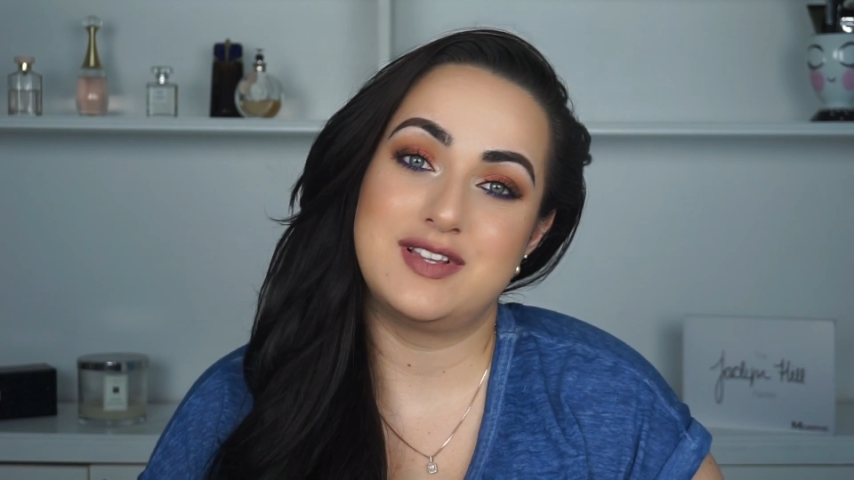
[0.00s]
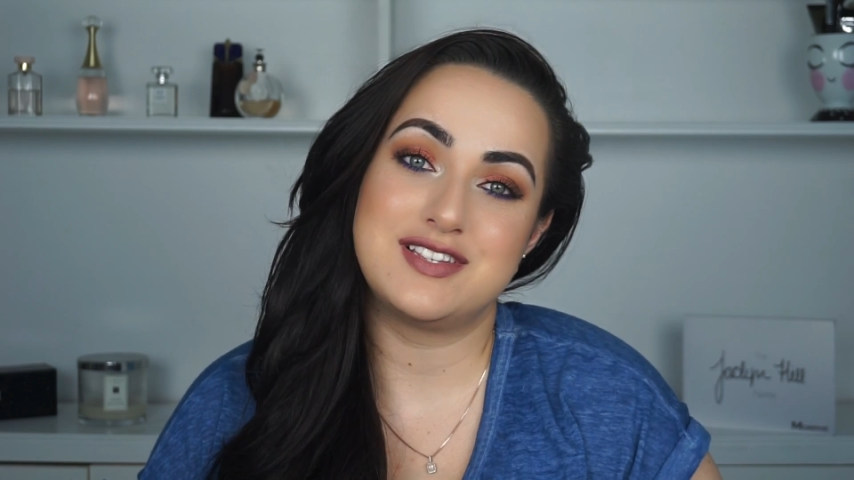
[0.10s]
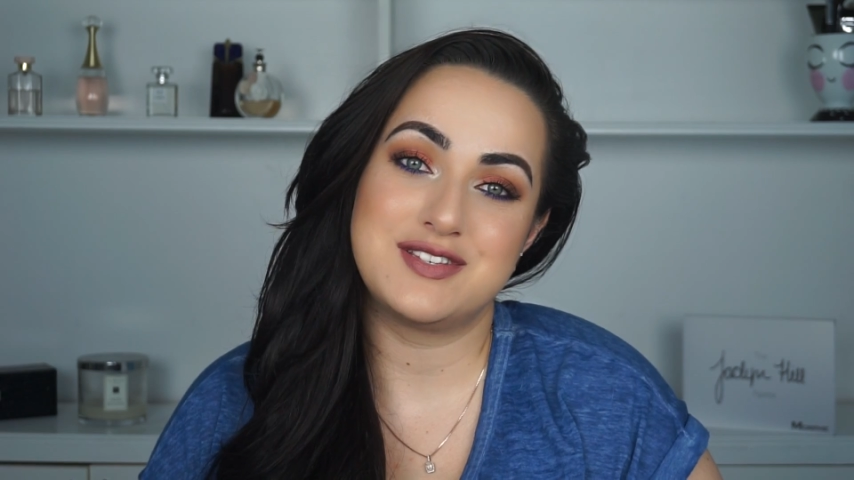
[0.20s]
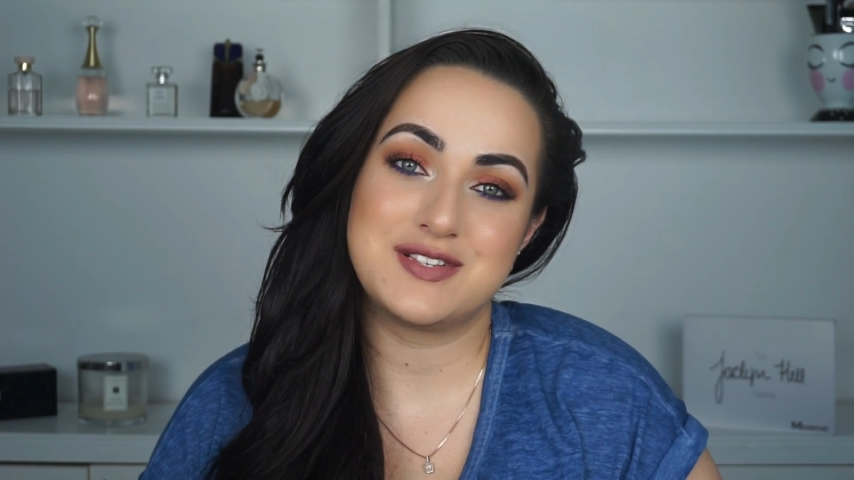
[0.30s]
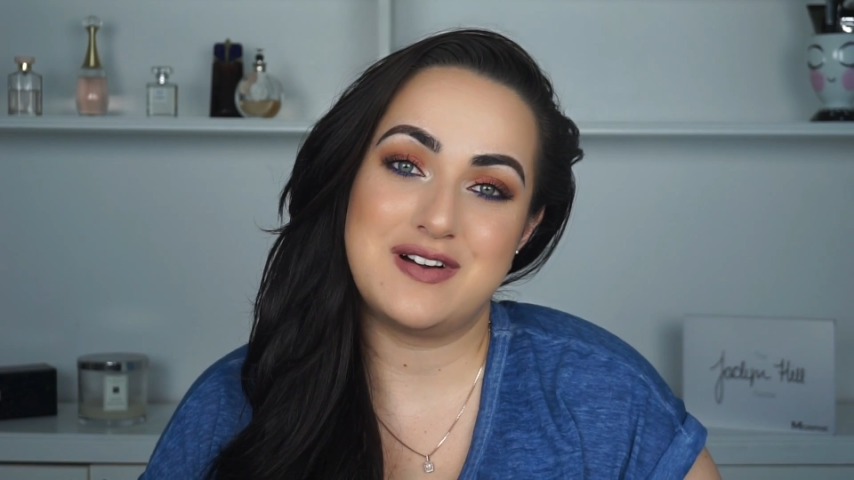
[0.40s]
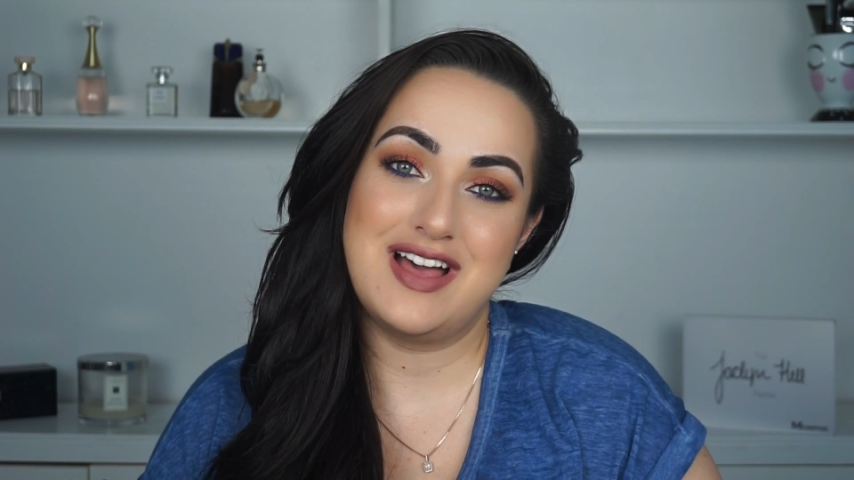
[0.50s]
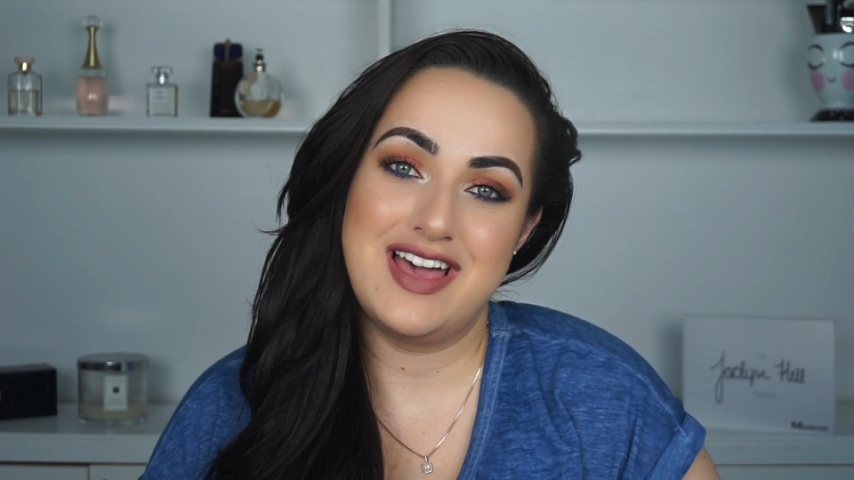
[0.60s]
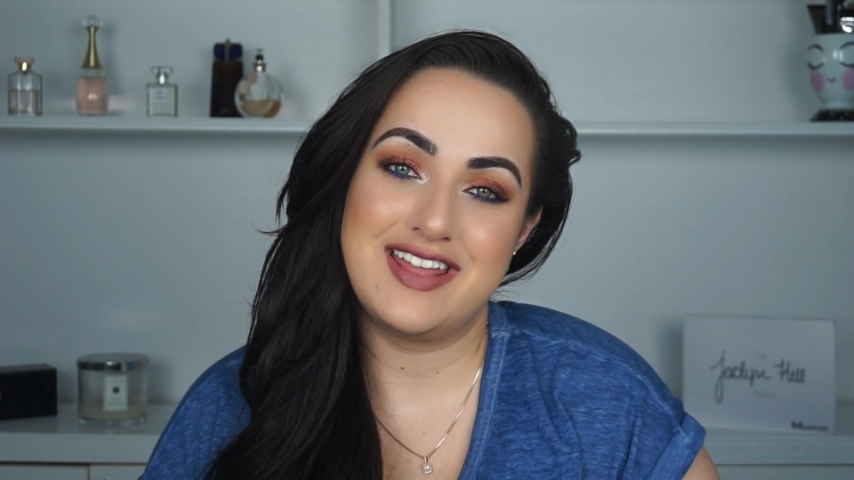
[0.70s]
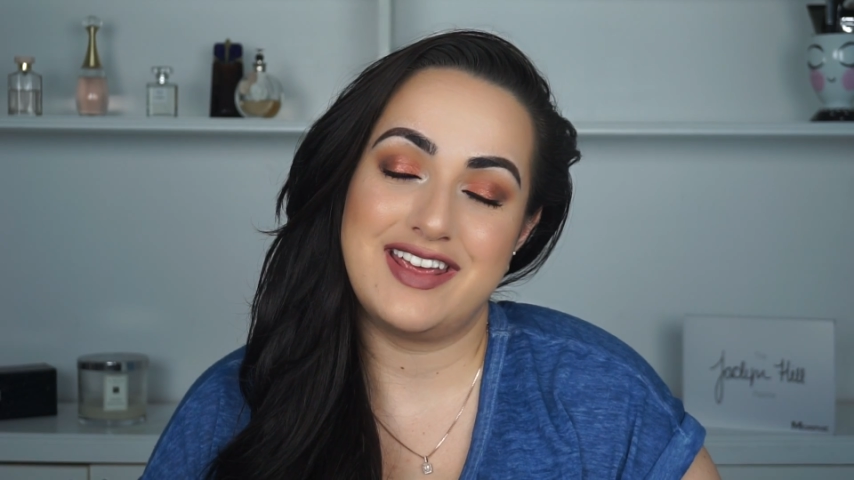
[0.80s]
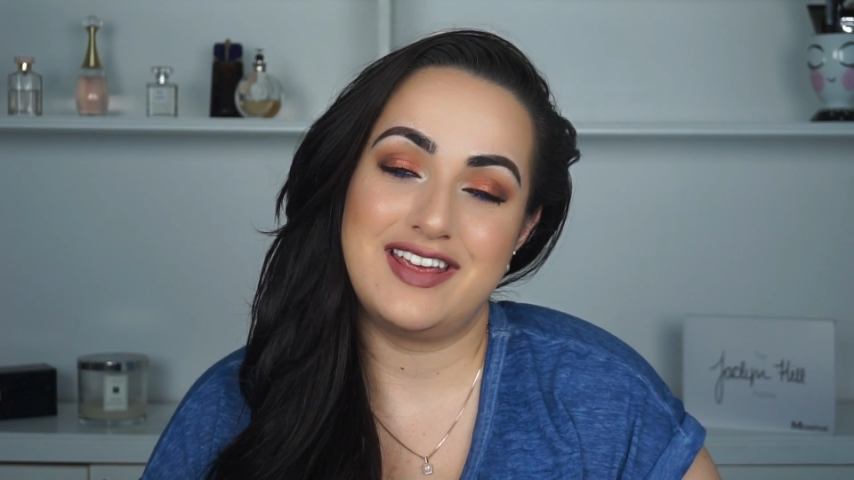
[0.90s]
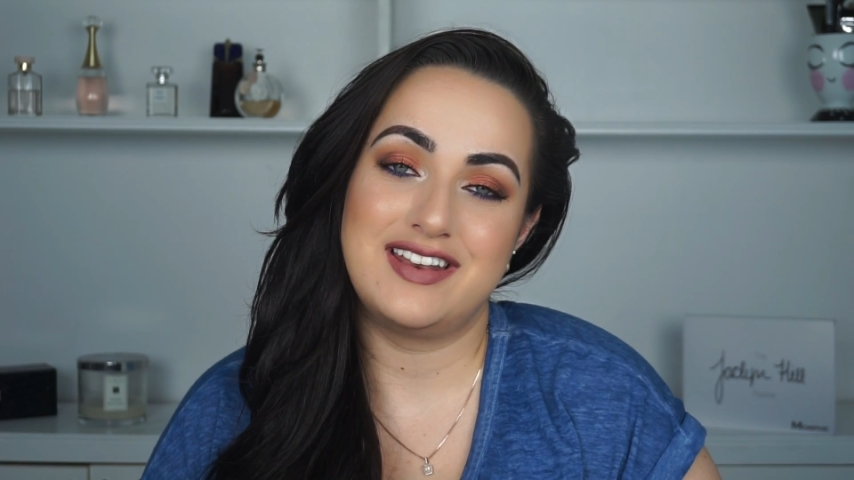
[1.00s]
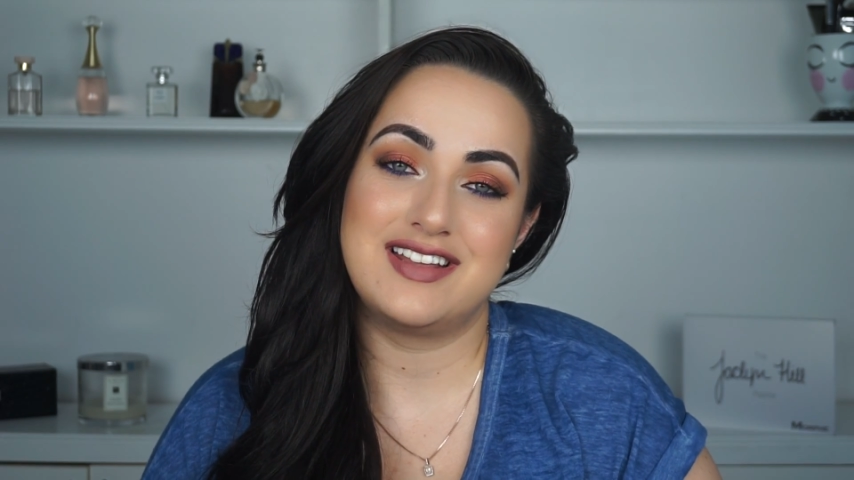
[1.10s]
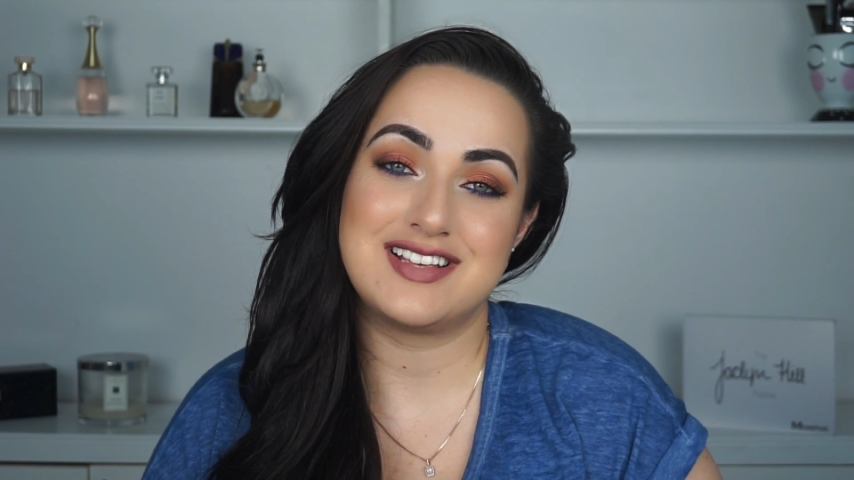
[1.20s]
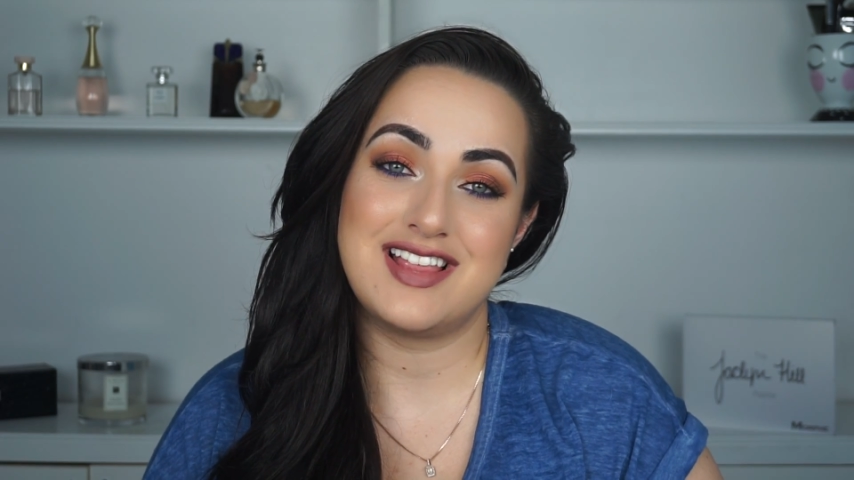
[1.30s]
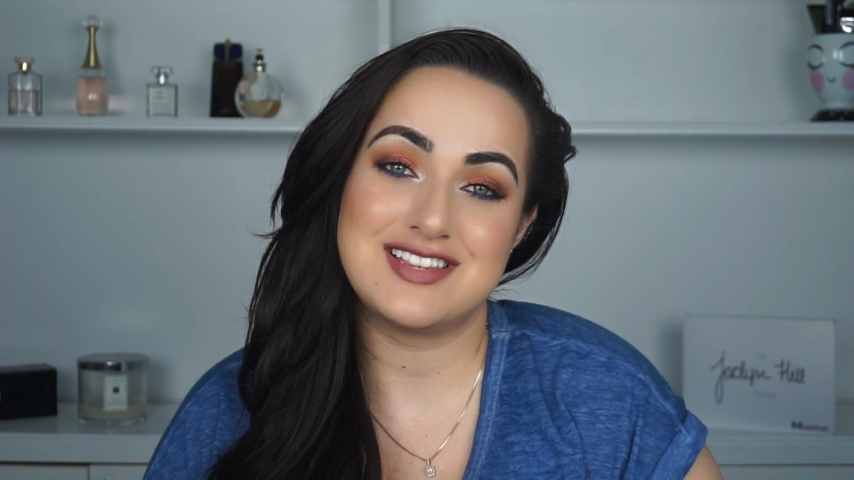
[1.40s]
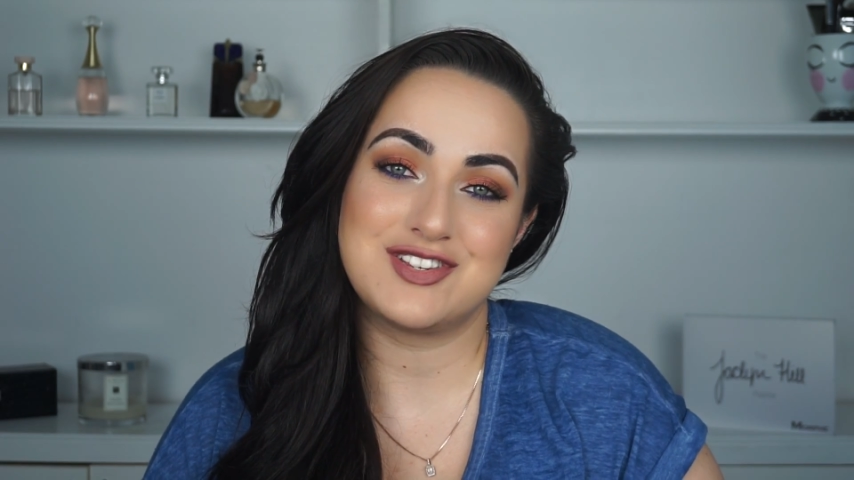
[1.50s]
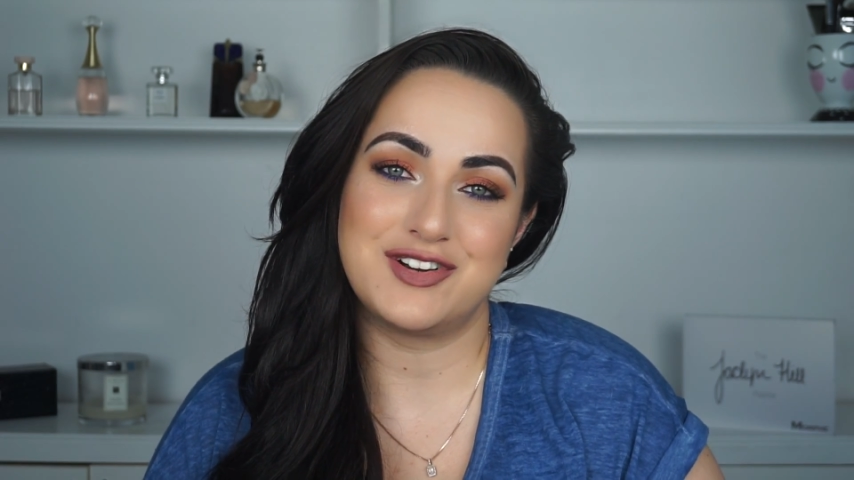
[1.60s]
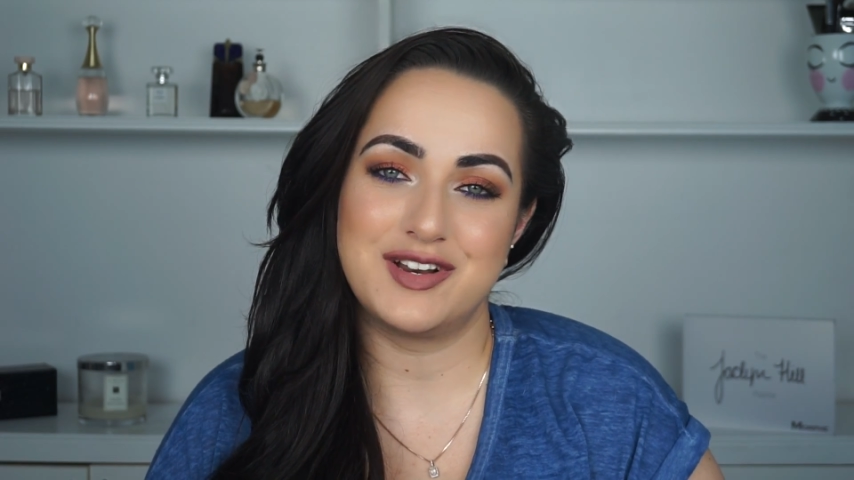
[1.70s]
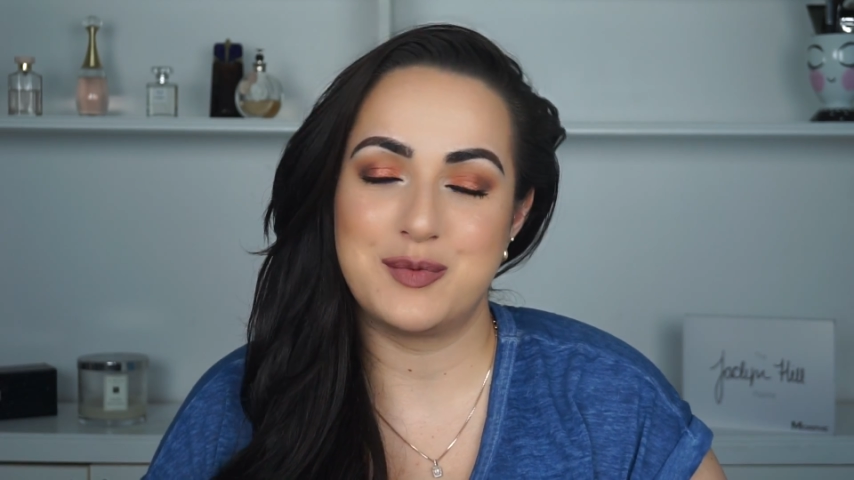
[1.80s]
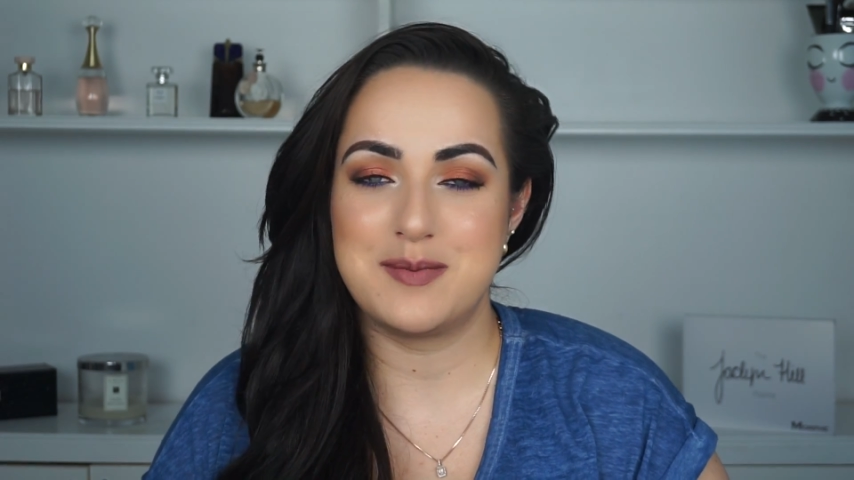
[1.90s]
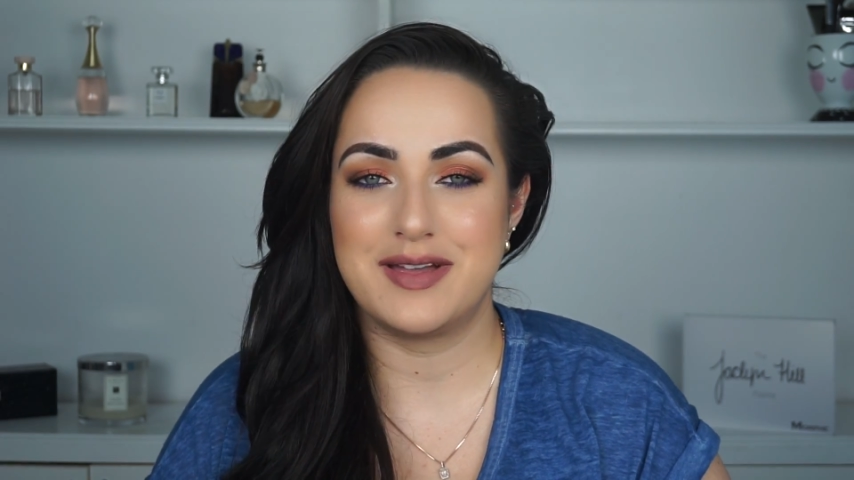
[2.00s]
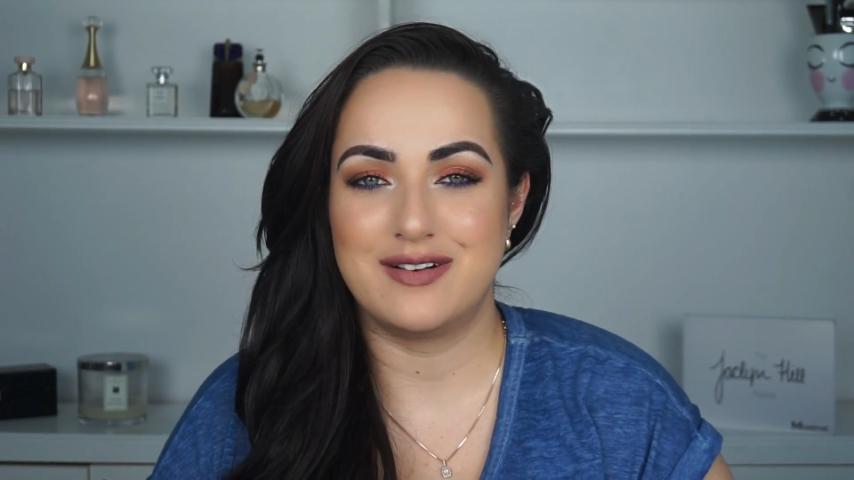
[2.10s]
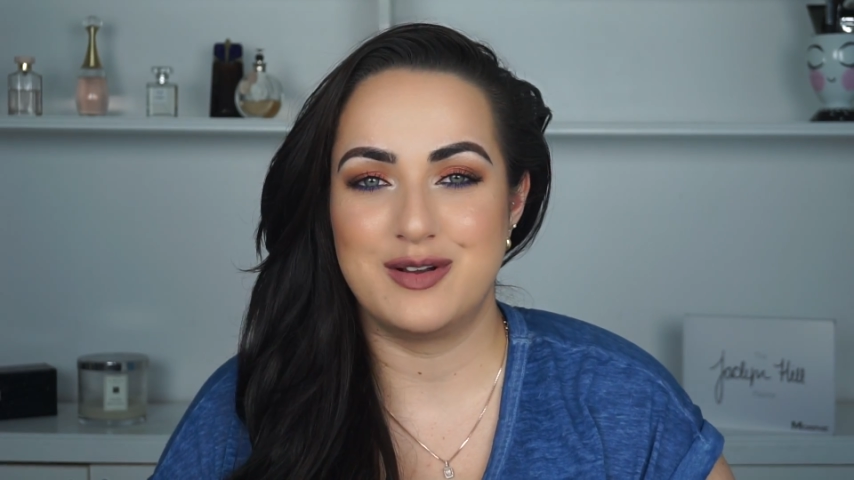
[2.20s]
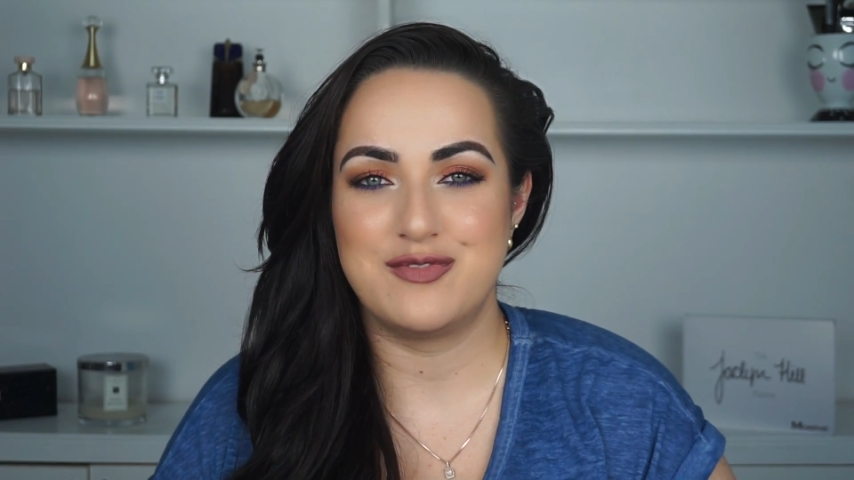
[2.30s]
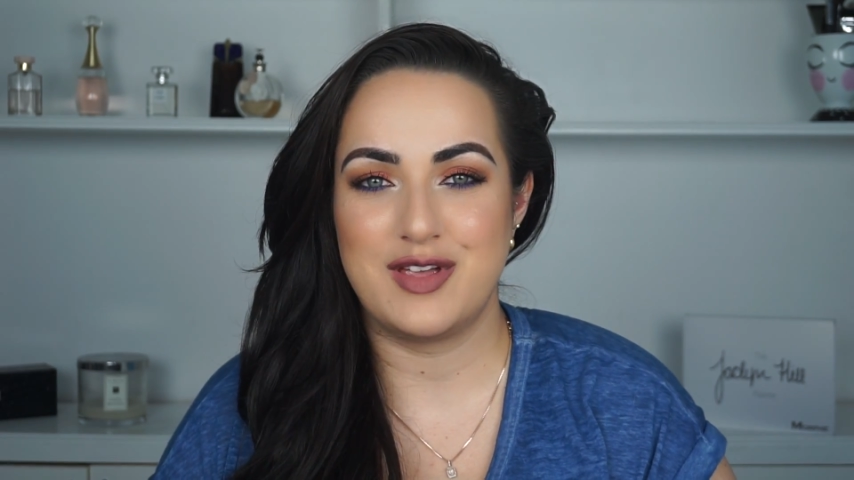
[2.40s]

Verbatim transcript: let's just go ahead and get started with my current